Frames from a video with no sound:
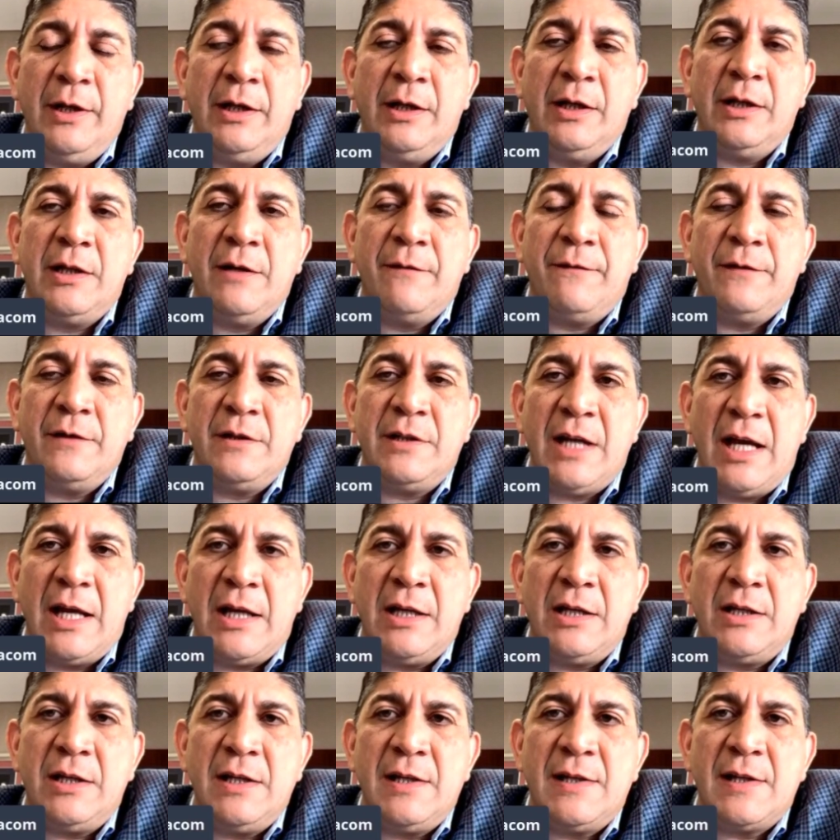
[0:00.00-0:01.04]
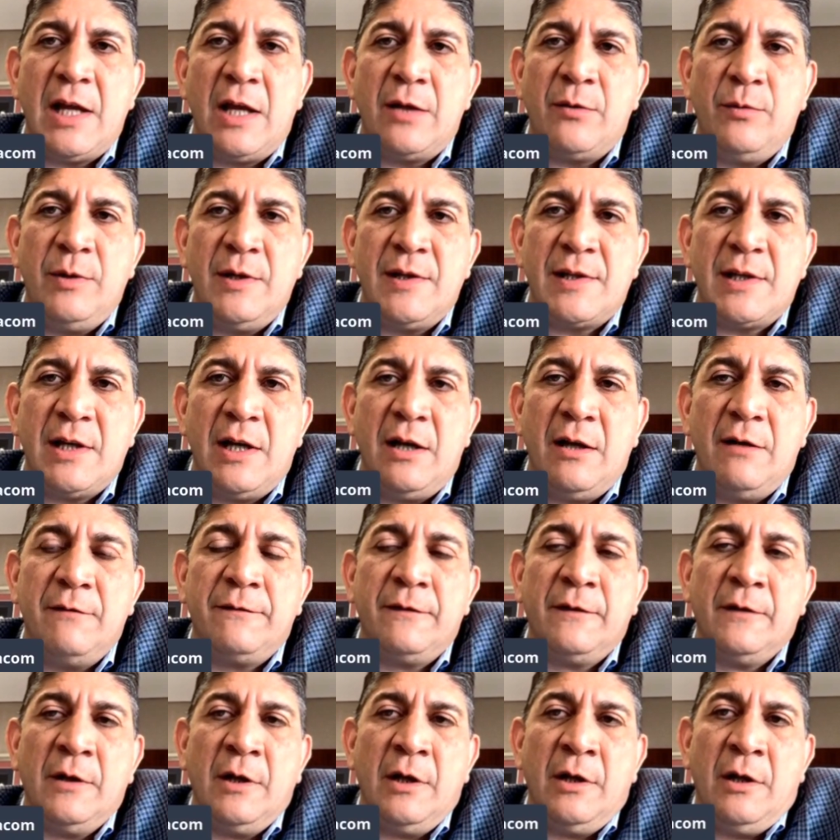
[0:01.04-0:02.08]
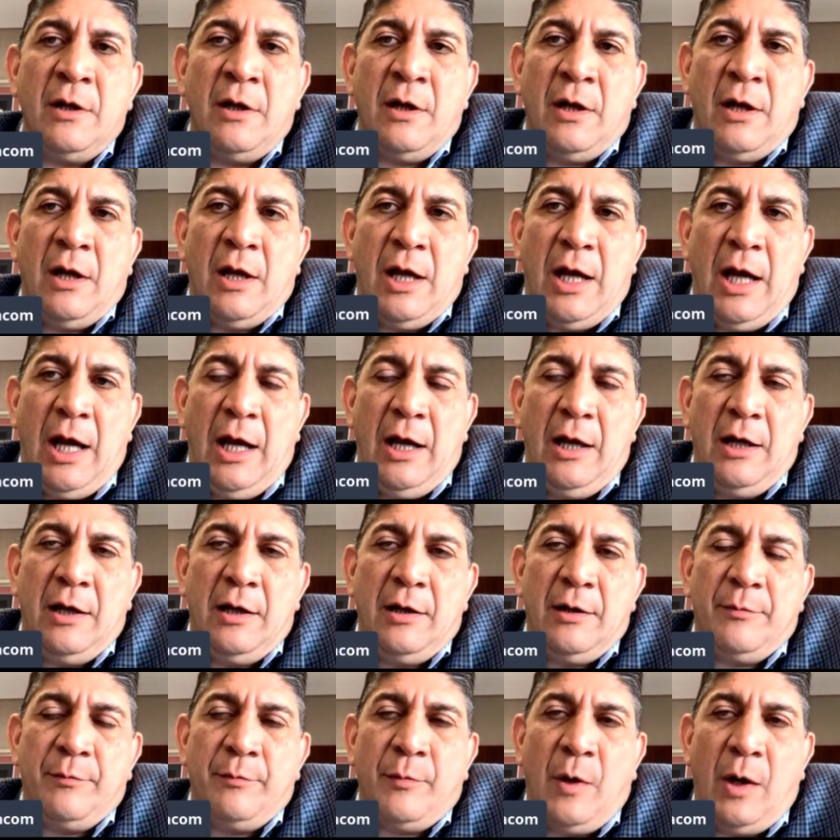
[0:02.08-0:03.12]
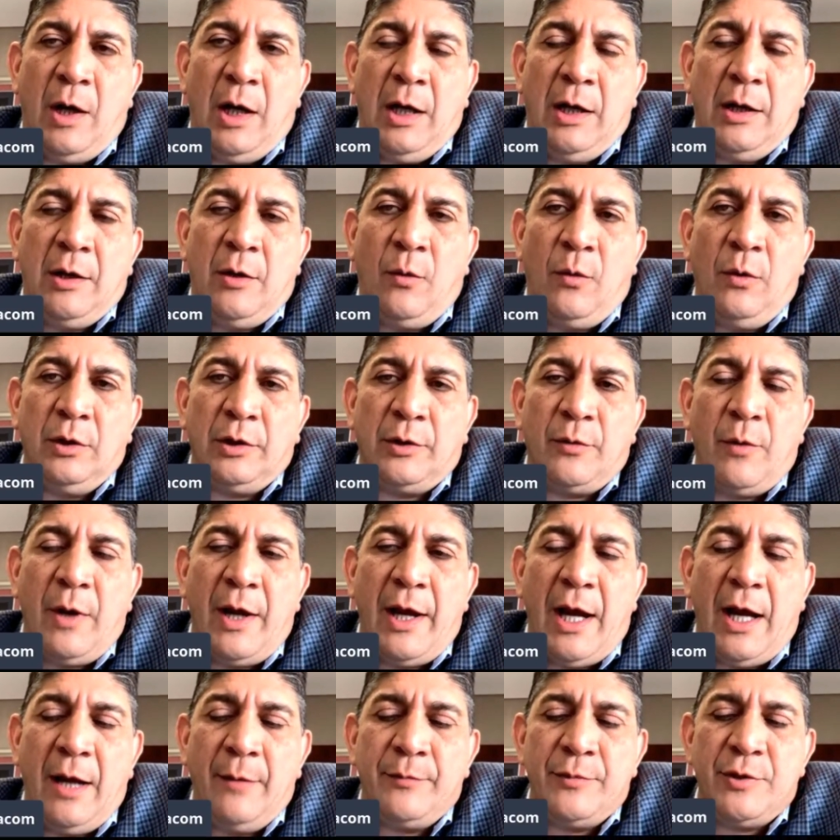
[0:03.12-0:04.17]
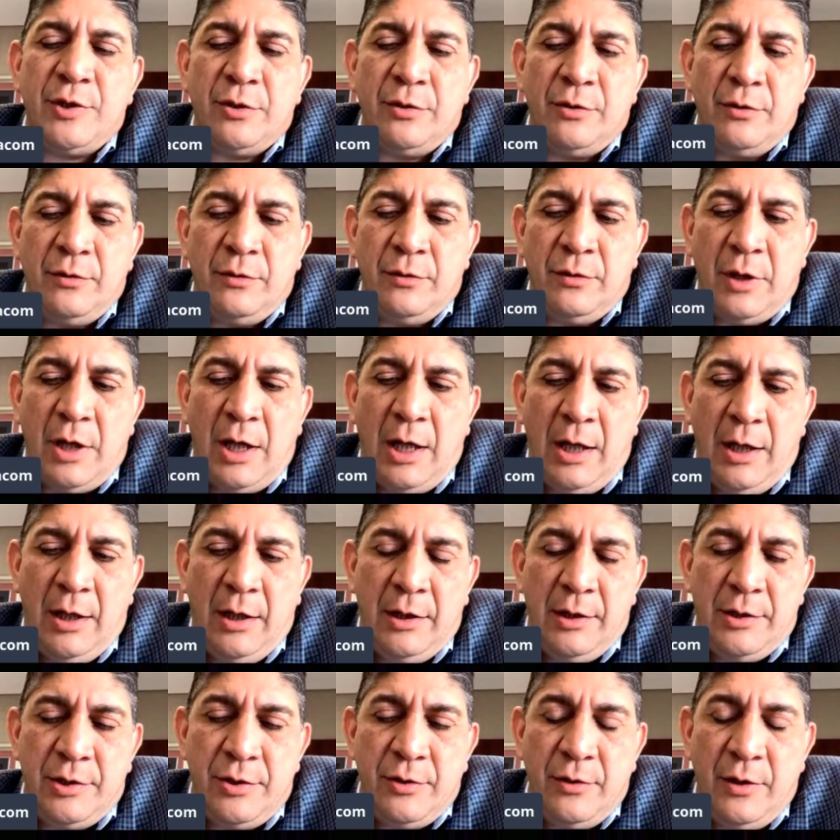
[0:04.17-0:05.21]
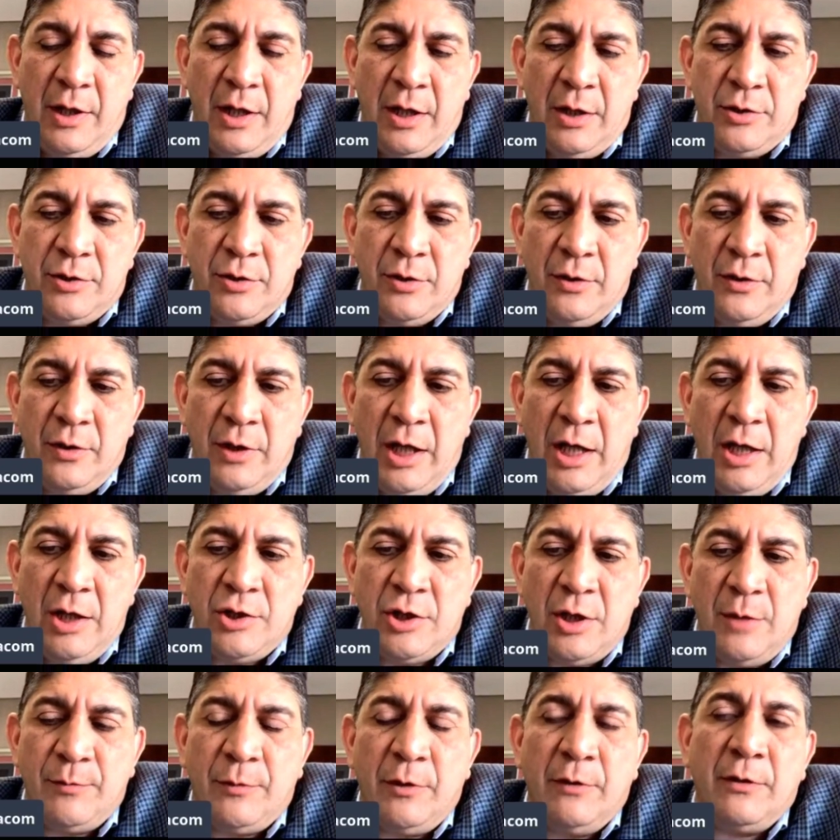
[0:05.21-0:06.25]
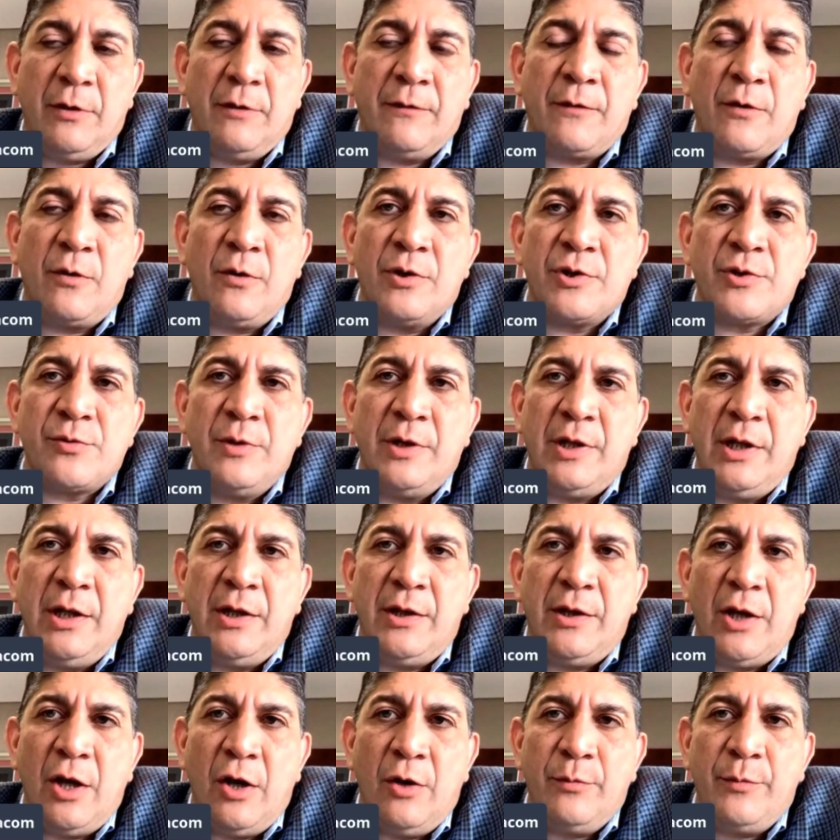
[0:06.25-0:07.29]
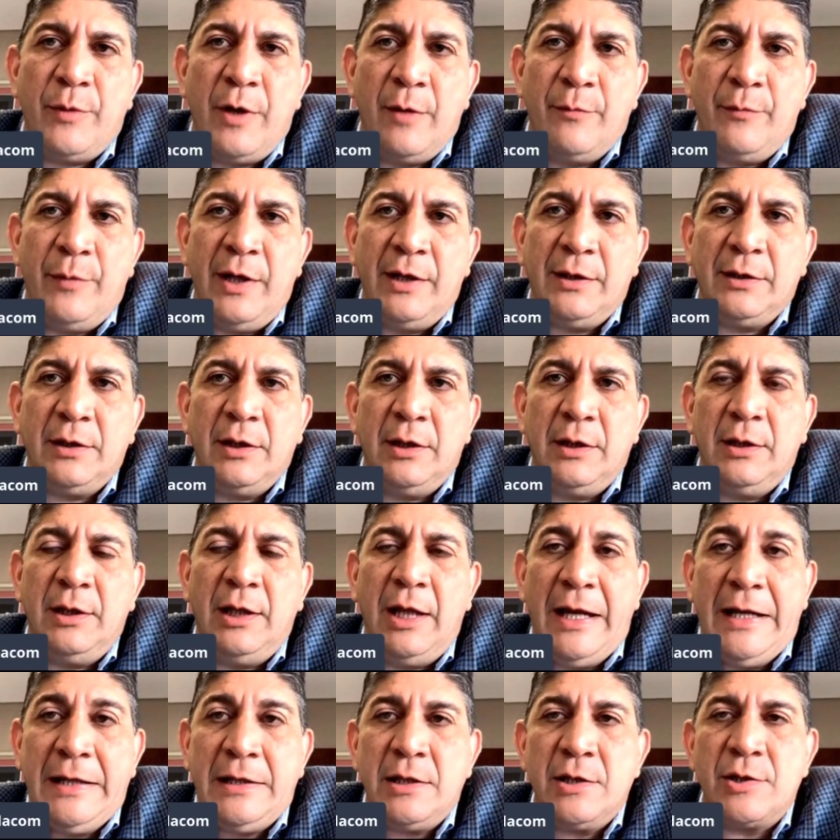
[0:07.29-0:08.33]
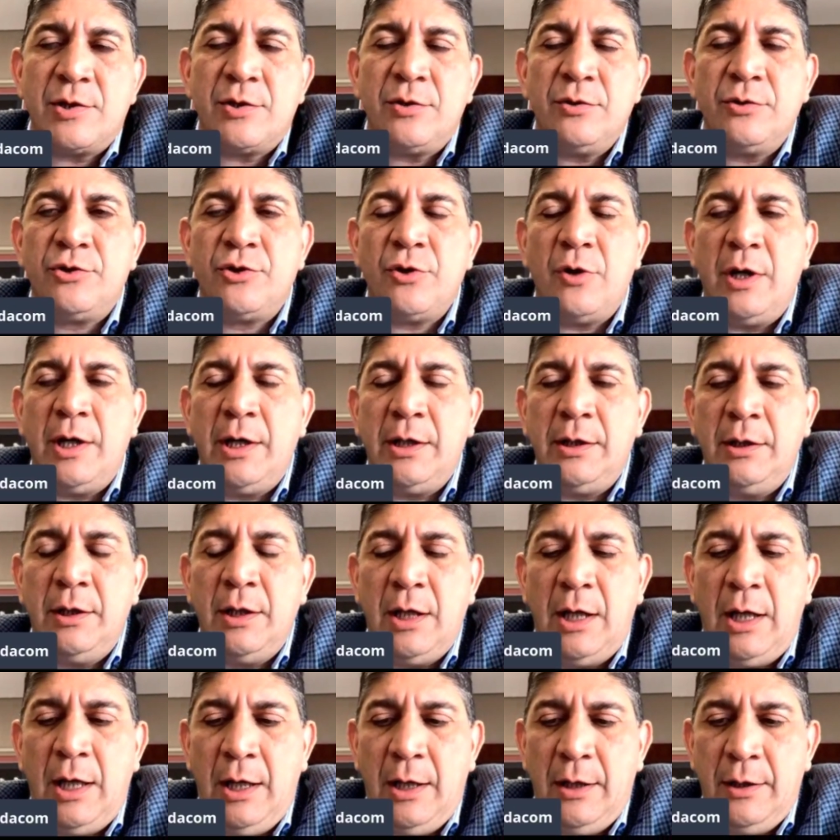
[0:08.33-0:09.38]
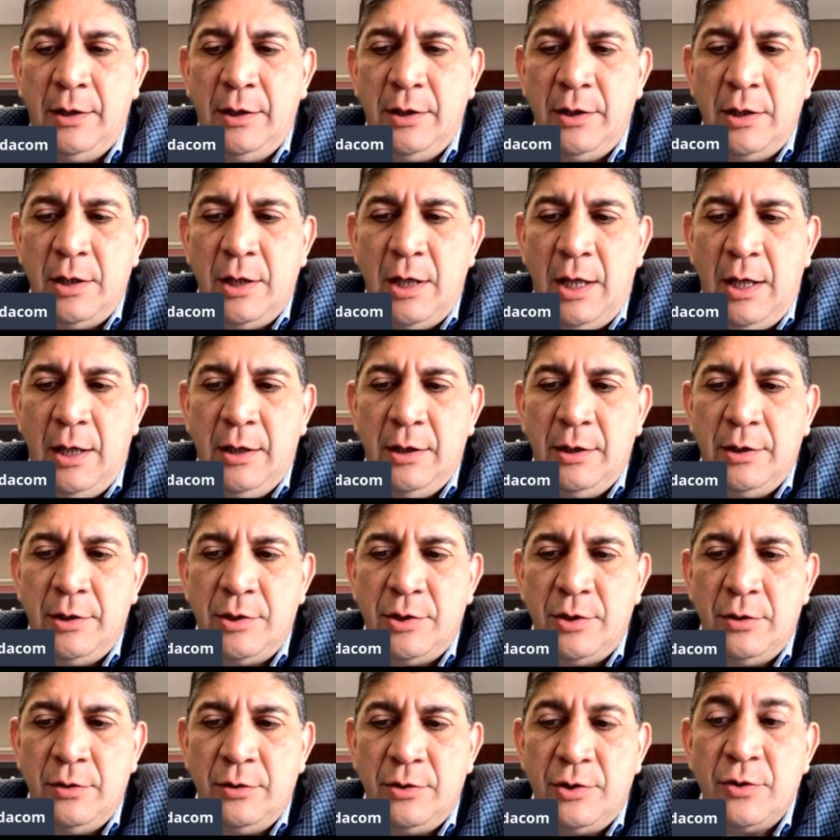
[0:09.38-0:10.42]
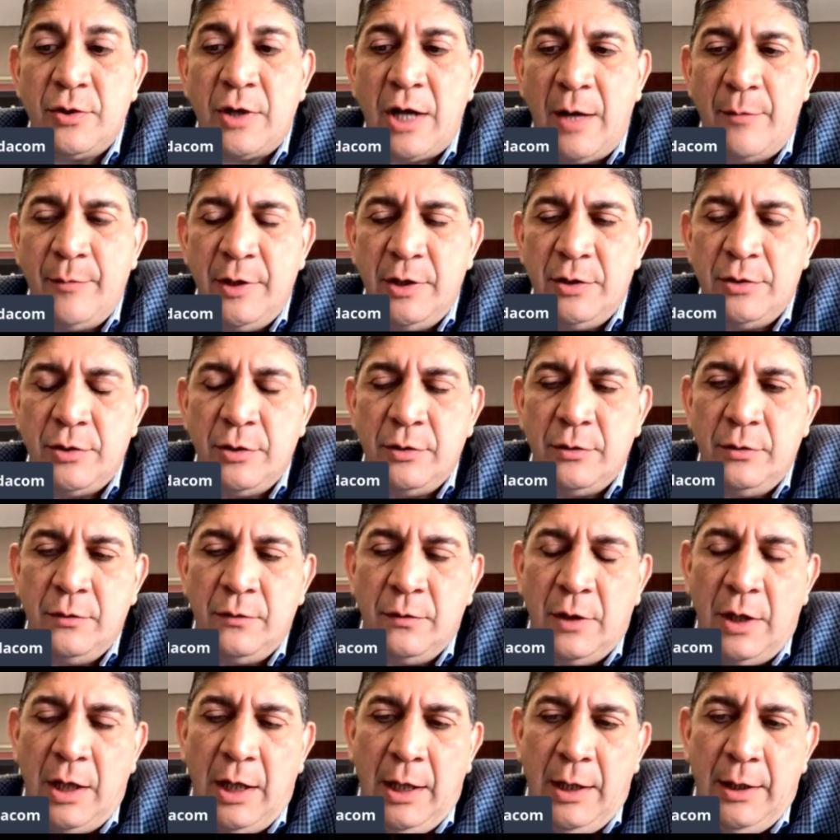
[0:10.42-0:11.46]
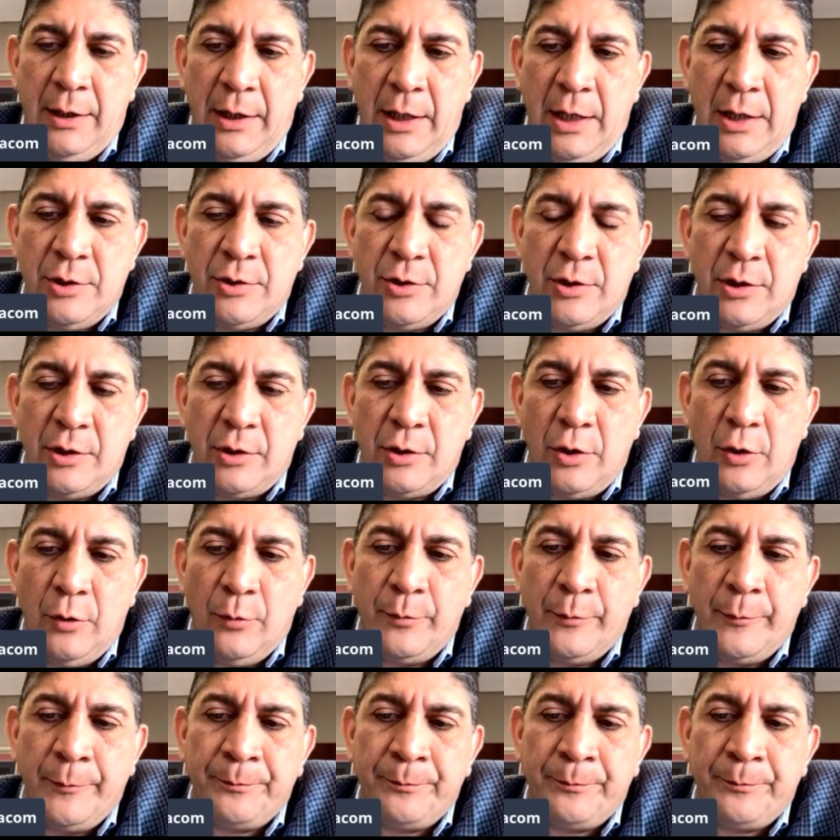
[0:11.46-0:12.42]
in the different territories that we serve, all the way up to Egypt, and of course with Ethiopia being the latest to join to come into the group.